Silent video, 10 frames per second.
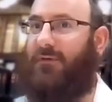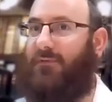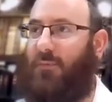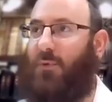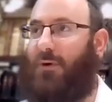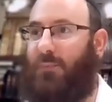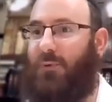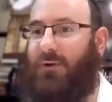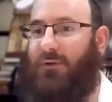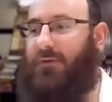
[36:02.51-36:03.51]
is even more
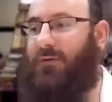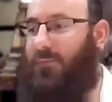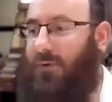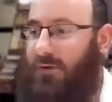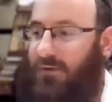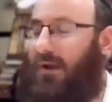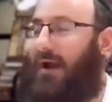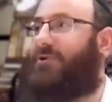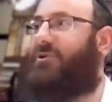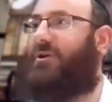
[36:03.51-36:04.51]
important than what
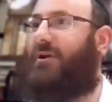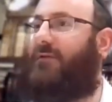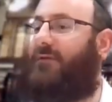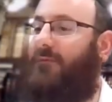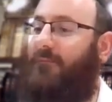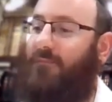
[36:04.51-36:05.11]
he actually is,